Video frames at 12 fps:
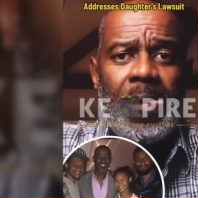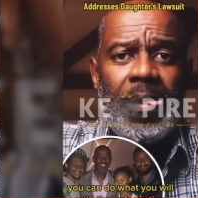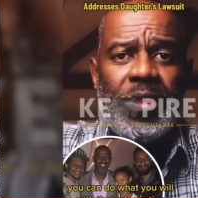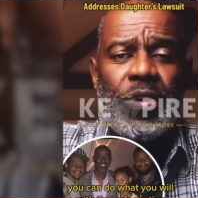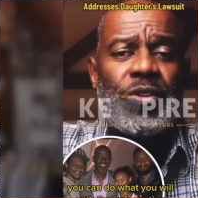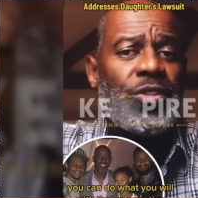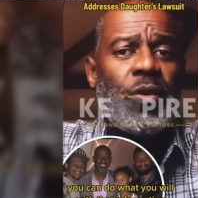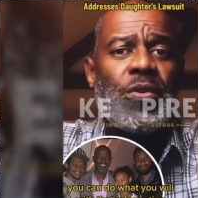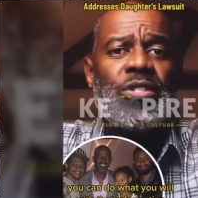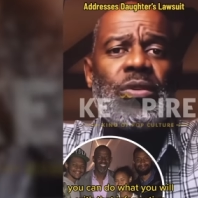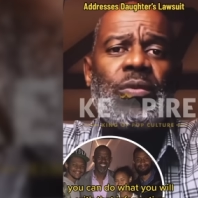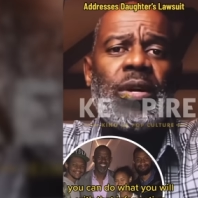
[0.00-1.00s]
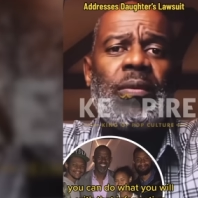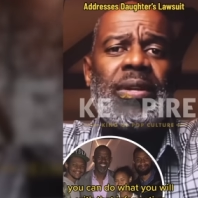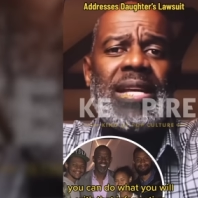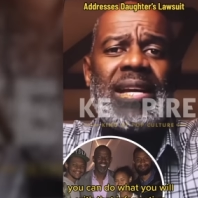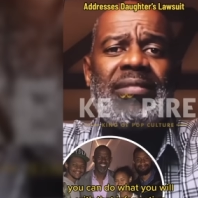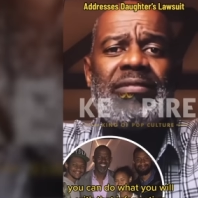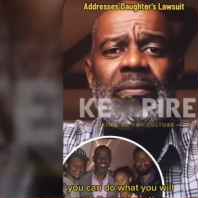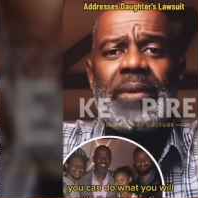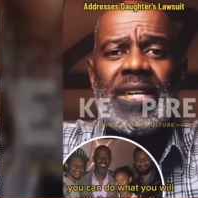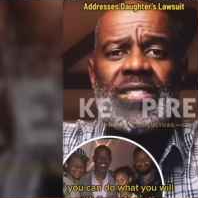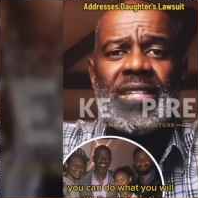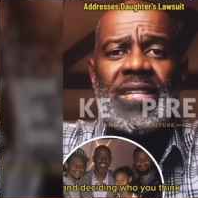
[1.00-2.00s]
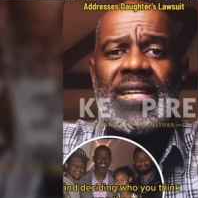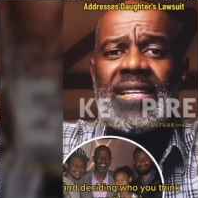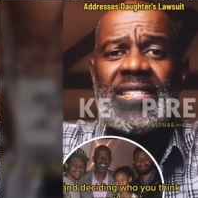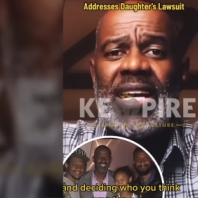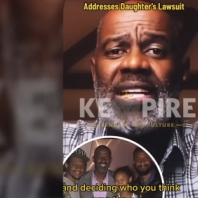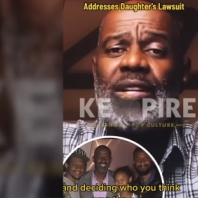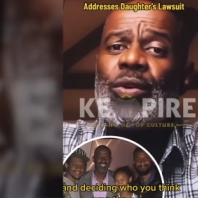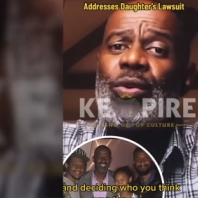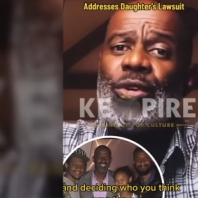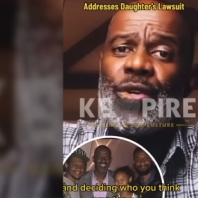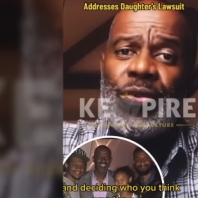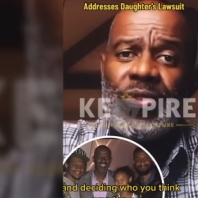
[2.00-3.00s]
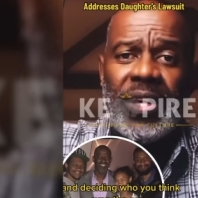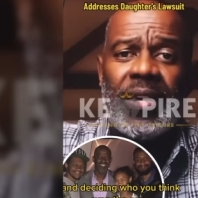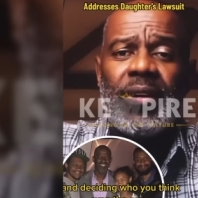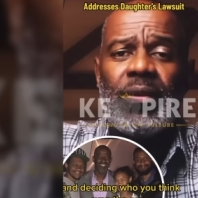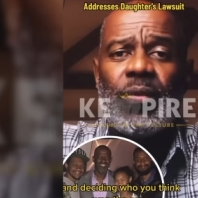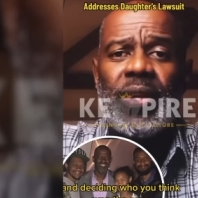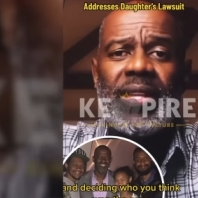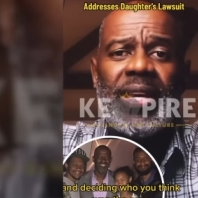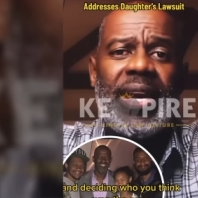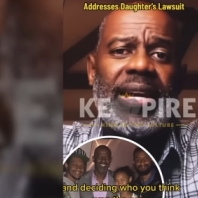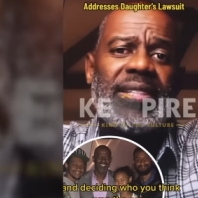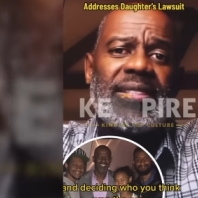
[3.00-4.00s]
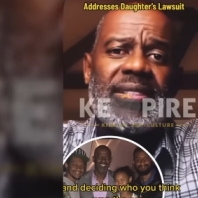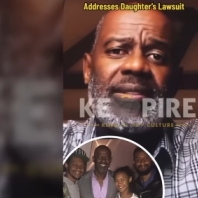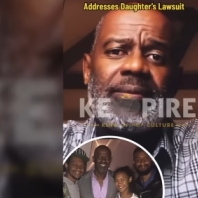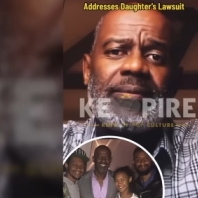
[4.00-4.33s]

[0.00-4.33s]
You can do what you will with that information in deciding who you think won the case.